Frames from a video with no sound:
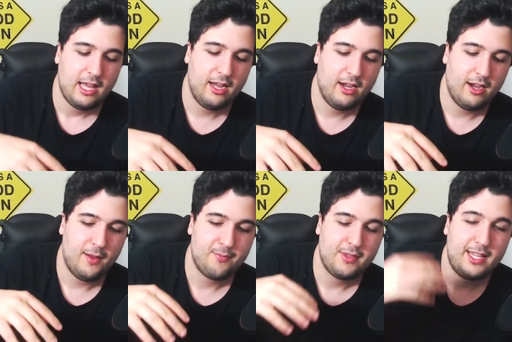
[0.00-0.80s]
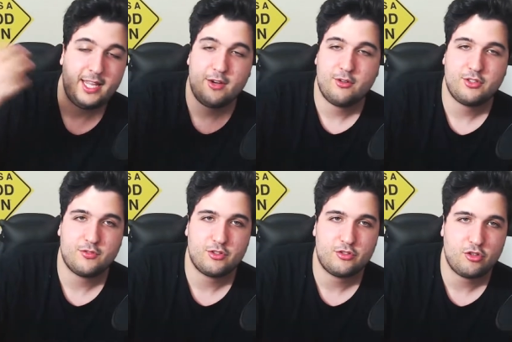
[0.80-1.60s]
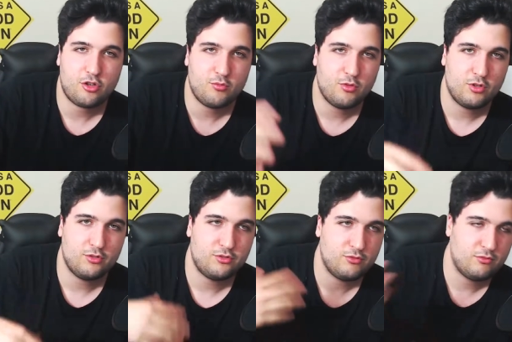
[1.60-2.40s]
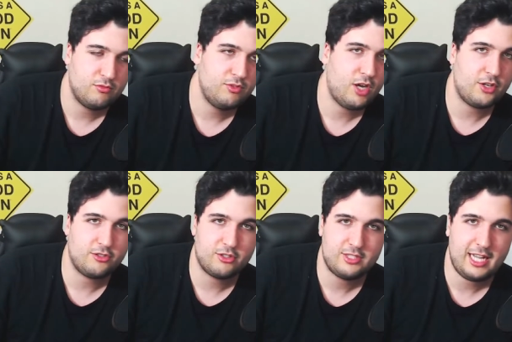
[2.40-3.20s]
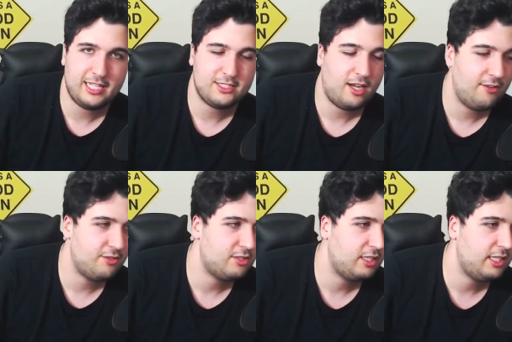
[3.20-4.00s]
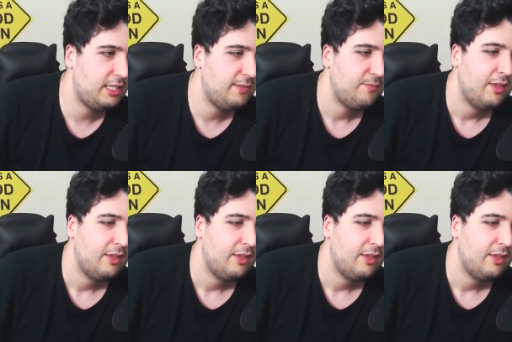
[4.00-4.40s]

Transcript: Um, Heroes of the Storm was not a success, obviously.